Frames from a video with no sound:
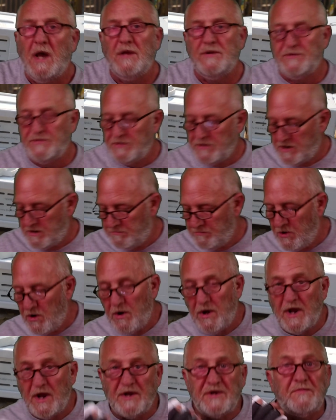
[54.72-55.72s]
so I'm no
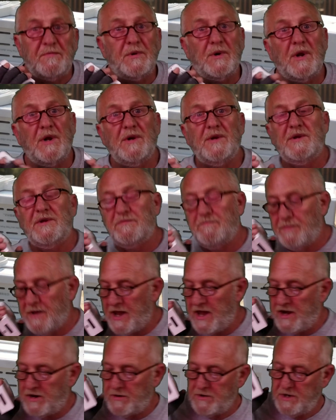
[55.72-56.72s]
expert on these
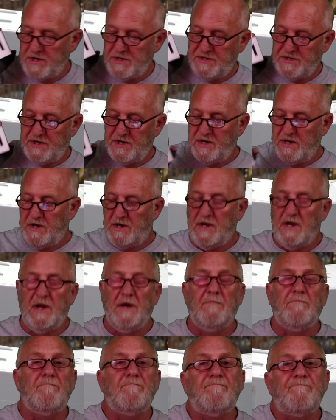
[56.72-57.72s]
batteries.
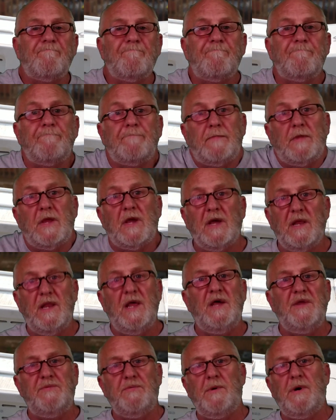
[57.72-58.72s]
And
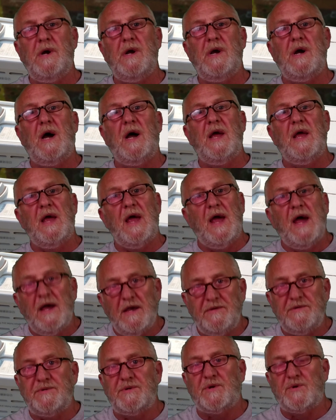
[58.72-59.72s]
that's why I
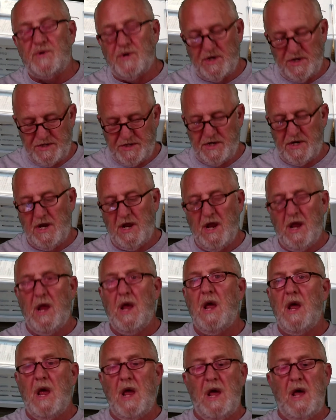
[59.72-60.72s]
asked the question,
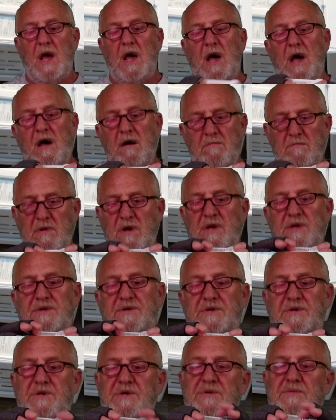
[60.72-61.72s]
how
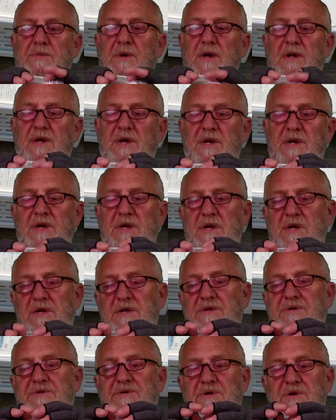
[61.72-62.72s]
much swelling
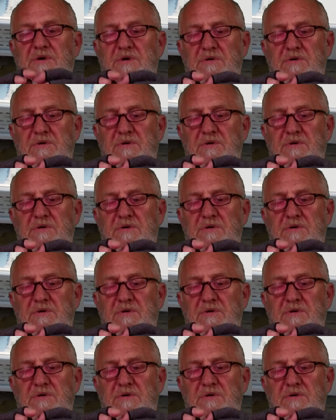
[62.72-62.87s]
is too